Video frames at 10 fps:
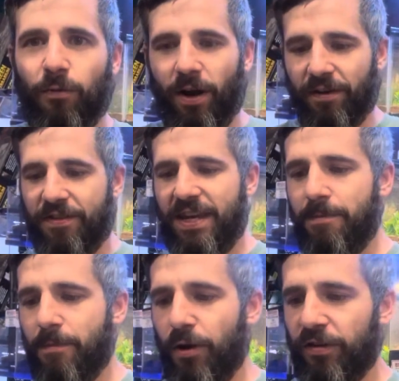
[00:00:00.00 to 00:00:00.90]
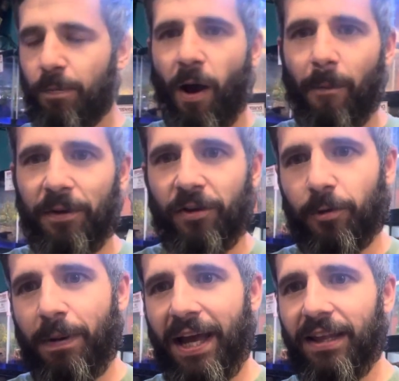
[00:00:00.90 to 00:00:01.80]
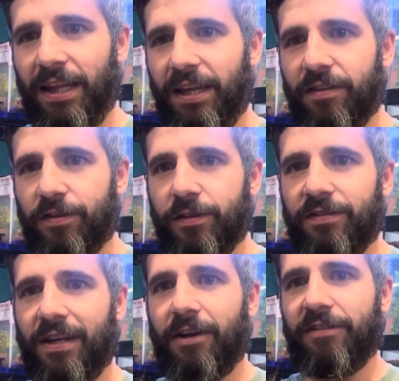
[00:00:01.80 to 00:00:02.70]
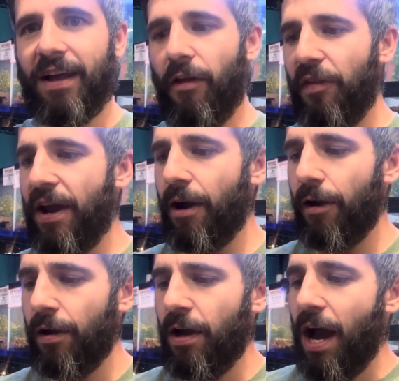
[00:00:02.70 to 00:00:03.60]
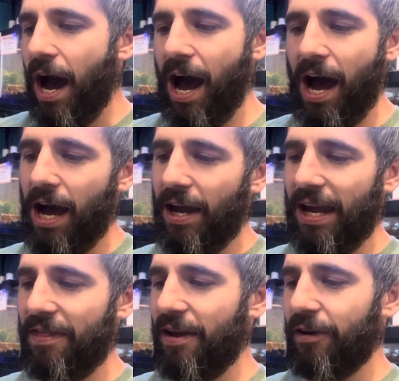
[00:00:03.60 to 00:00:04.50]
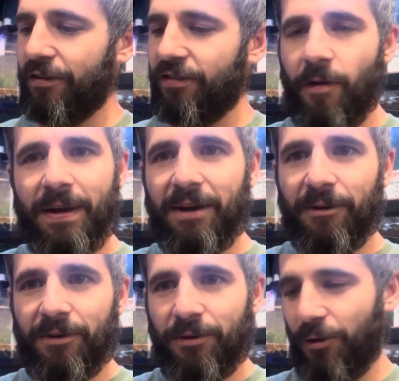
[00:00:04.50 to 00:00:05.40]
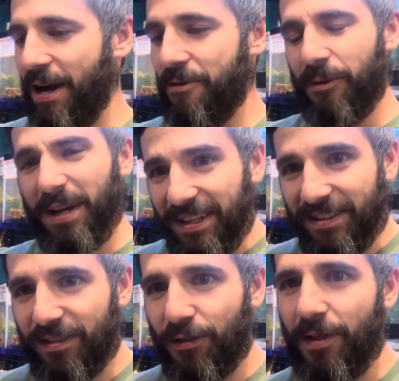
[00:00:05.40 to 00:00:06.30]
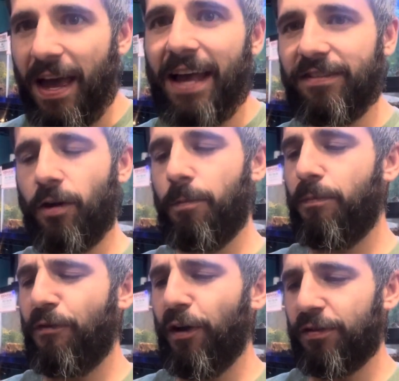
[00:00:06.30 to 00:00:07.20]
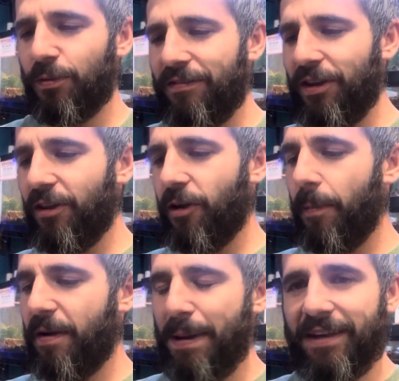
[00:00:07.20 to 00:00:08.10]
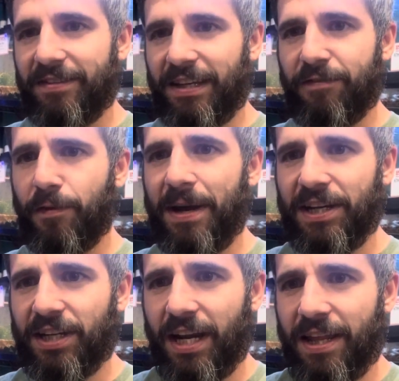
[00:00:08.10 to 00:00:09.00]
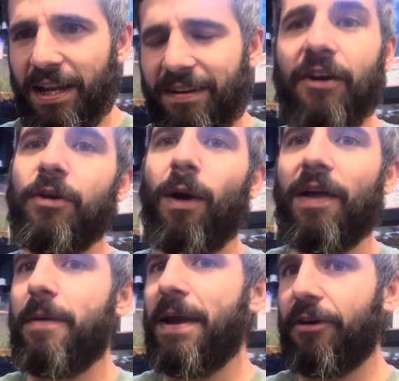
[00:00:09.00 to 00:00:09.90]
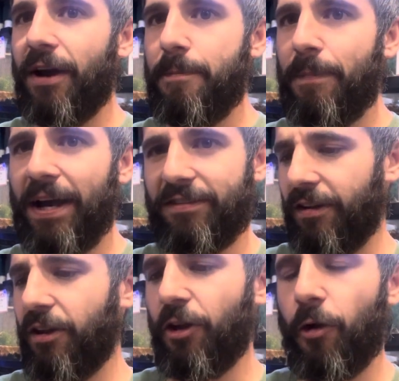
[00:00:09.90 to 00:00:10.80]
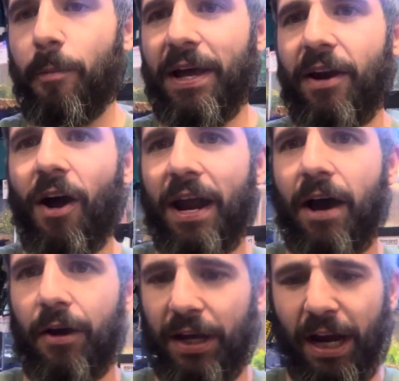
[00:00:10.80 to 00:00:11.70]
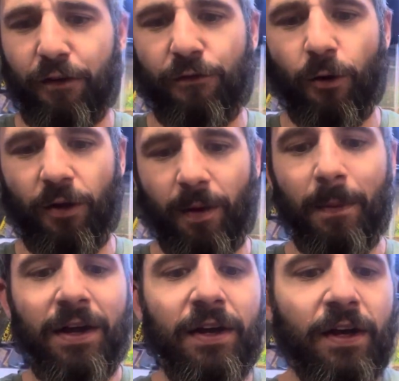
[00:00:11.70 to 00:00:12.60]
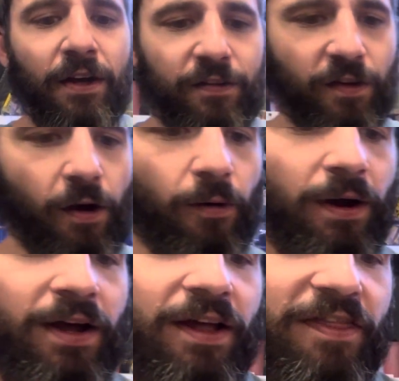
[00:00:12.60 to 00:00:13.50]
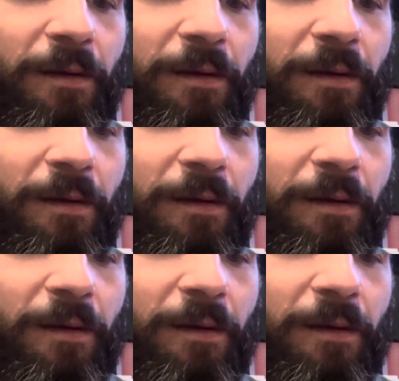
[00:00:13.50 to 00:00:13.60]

one of the most popular pet lizards that is out there, and there's so many great reasons for that. So first we'll give you a little bit of basic information and then tell you why they make great pets and a little bit on how to care for them. So the